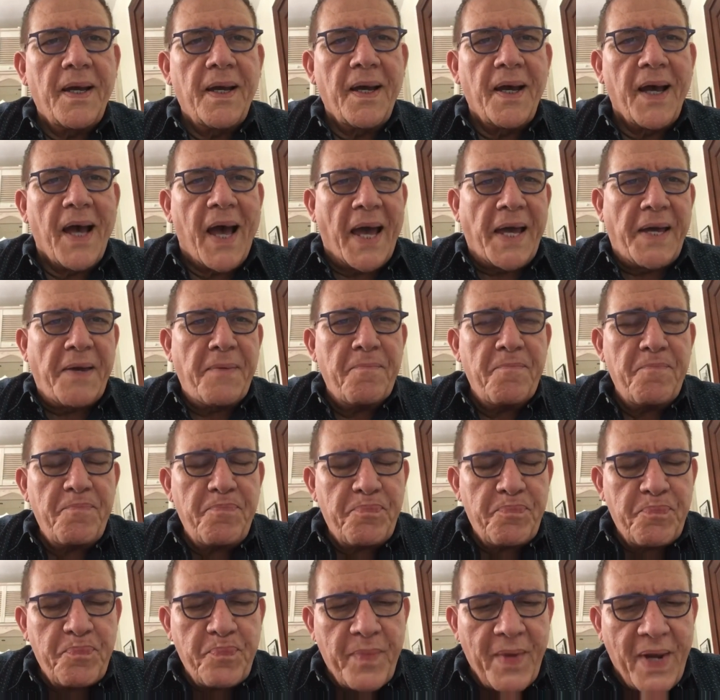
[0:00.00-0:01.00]
Hi,
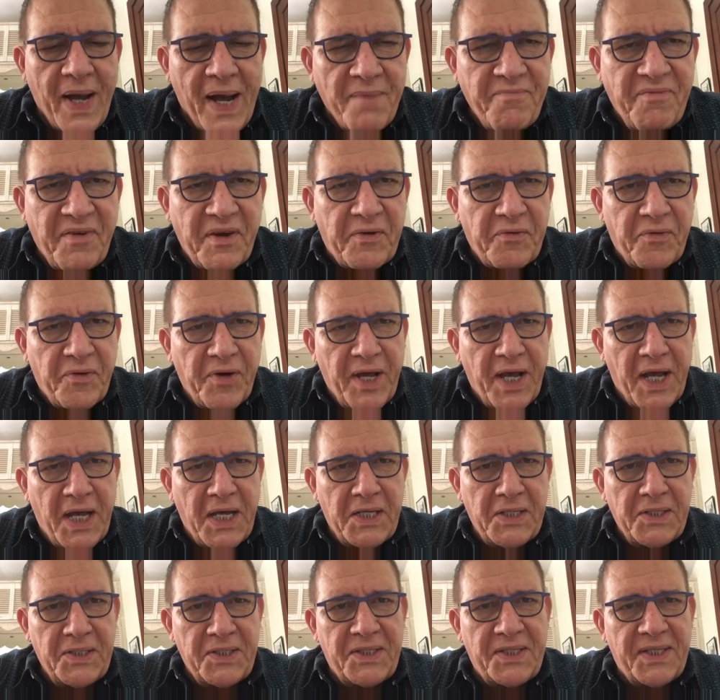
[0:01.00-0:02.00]
I'm Vic
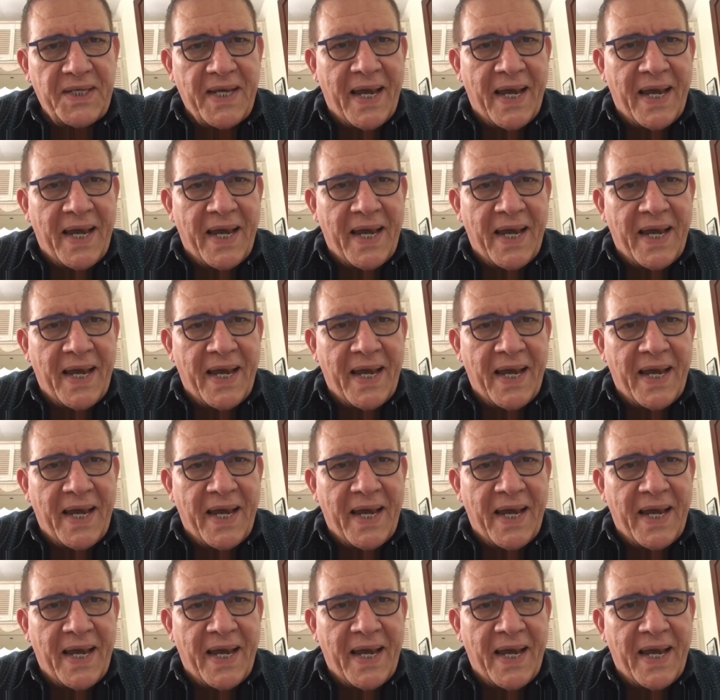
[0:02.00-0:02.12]
Fernandes,